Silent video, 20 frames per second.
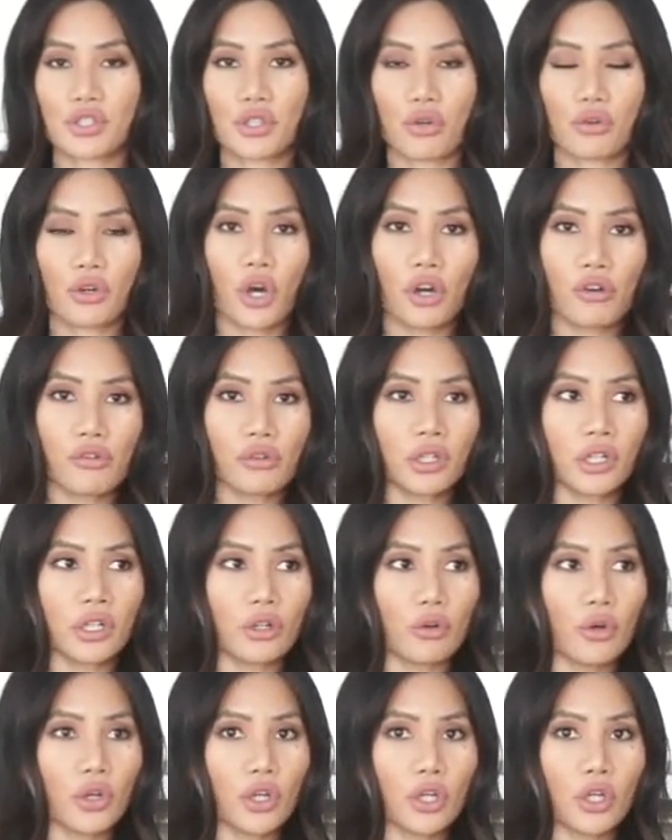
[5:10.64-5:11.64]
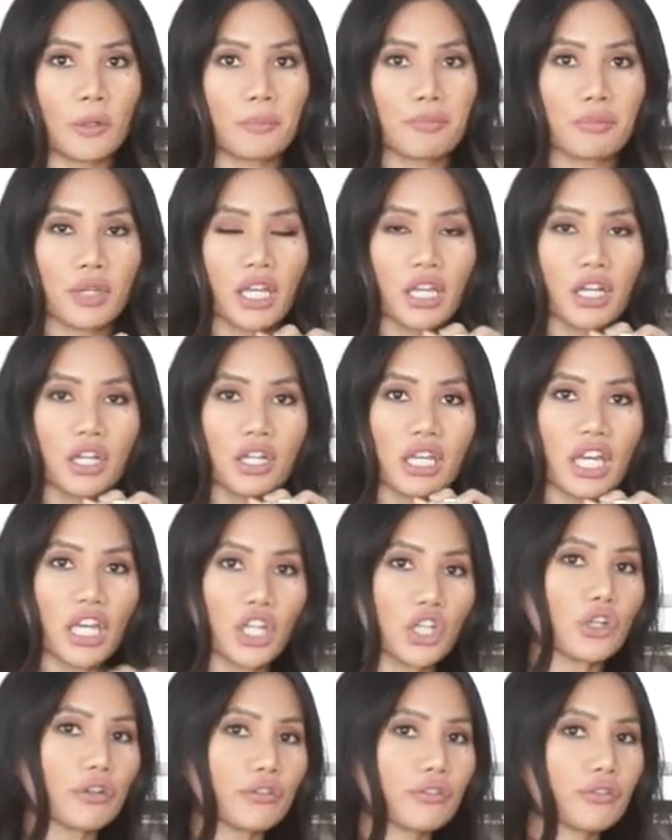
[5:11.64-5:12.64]
So coconut oil
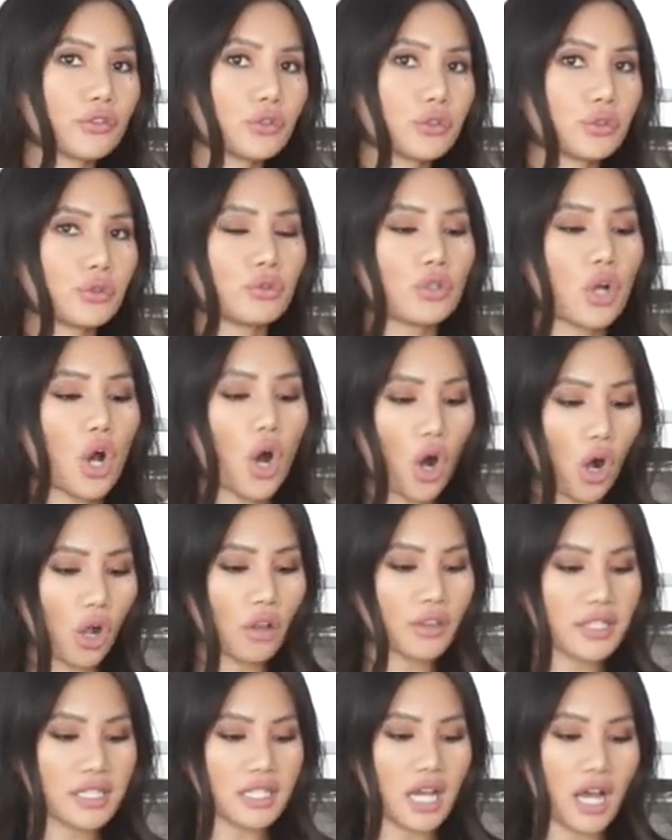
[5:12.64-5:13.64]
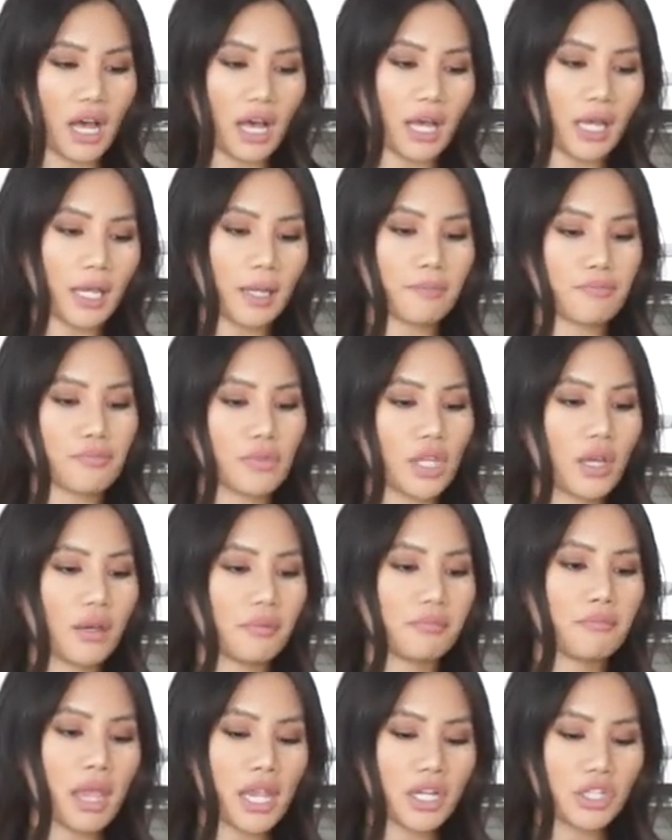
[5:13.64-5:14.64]
in your food all the time.
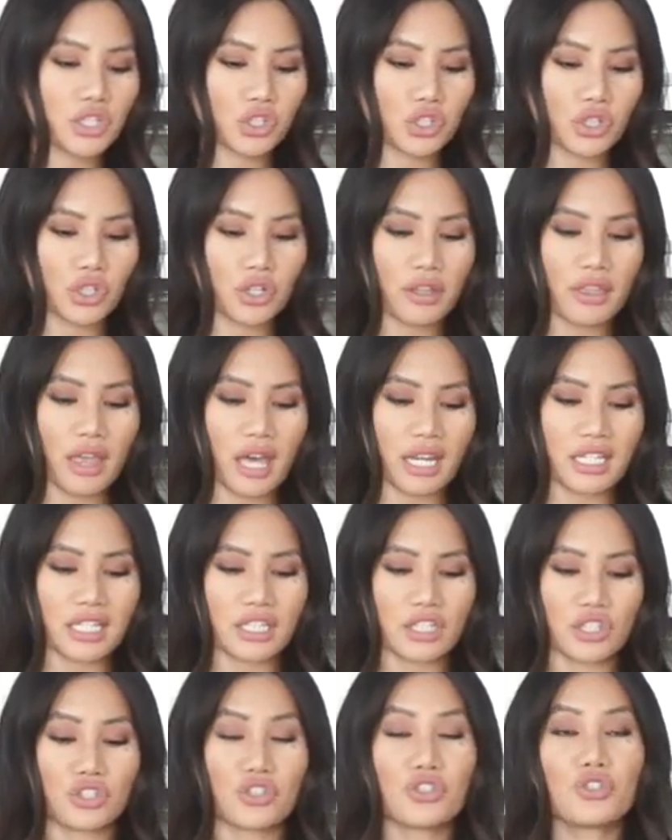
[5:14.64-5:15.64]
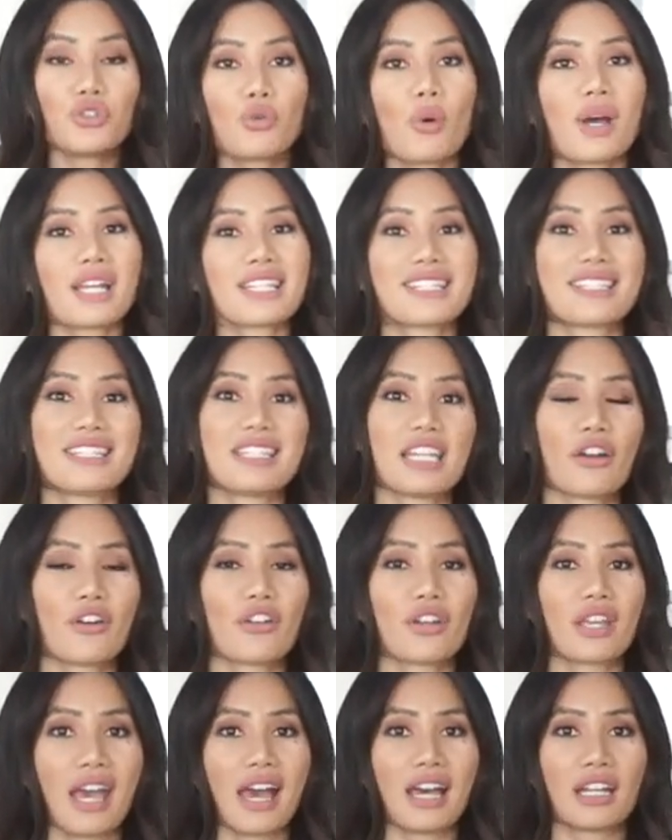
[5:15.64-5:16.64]
Make sure that it's
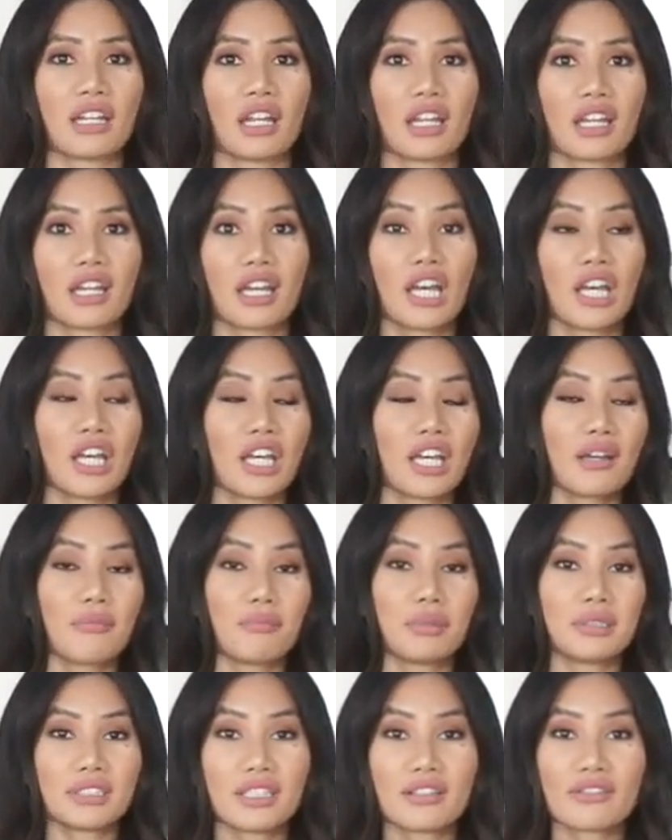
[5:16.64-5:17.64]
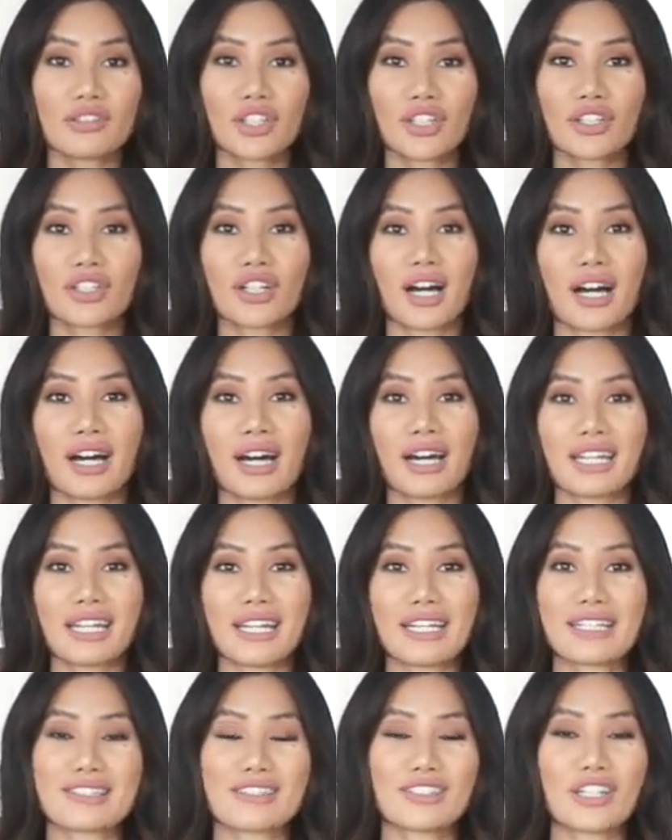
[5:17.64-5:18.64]
USDA organic. Believe it or
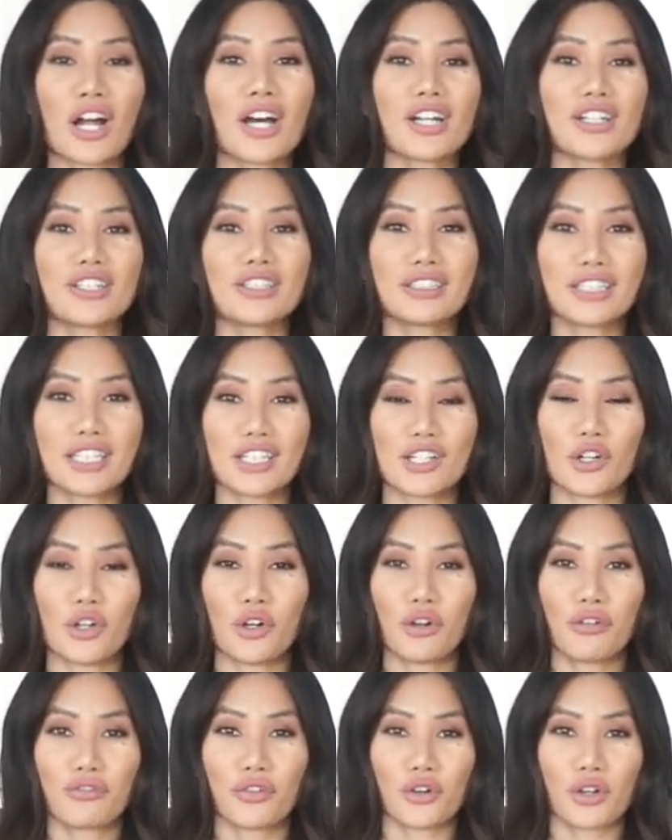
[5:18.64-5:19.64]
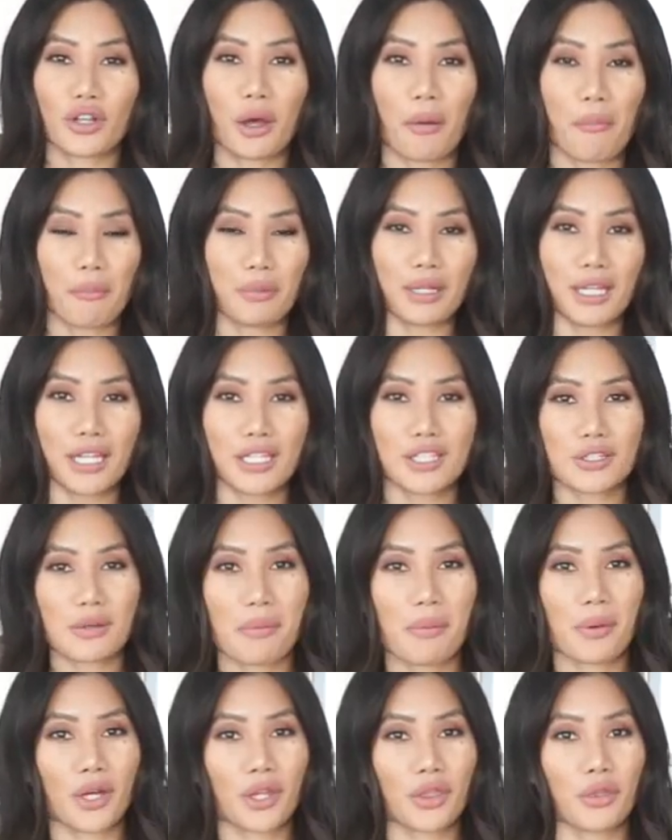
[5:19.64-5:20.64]
not, it's not illegal for companies to
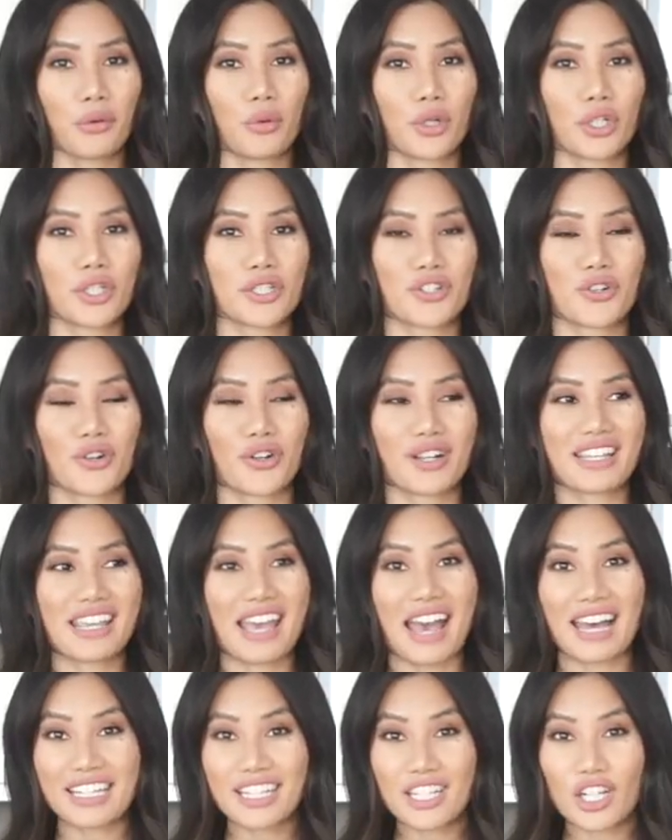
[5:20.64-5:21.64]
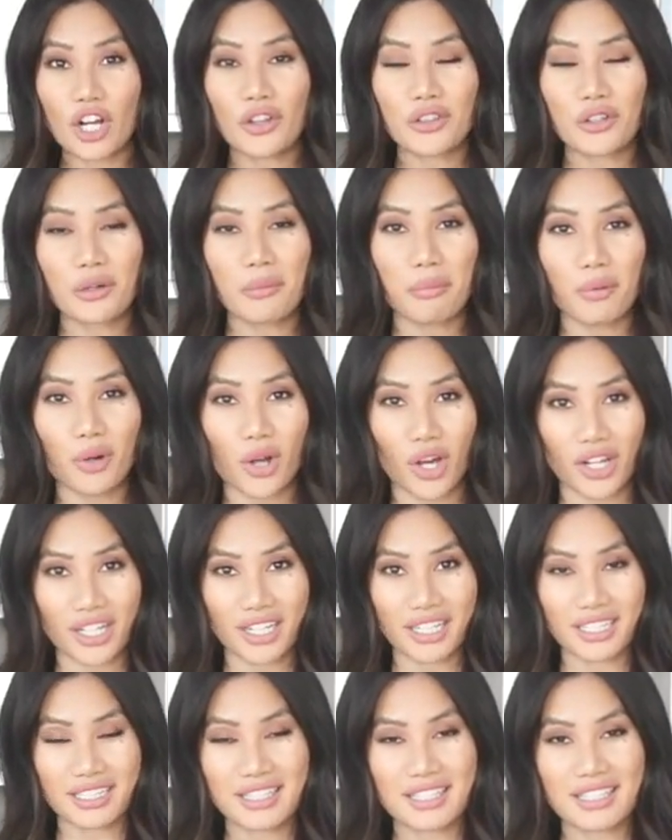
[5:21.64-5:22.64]
put the words organic on their
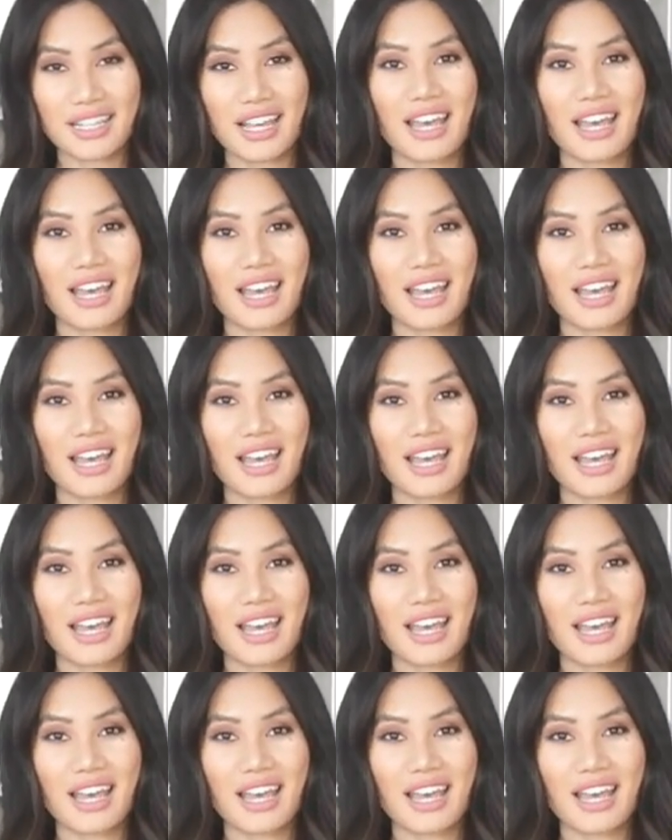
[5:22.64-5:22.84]
products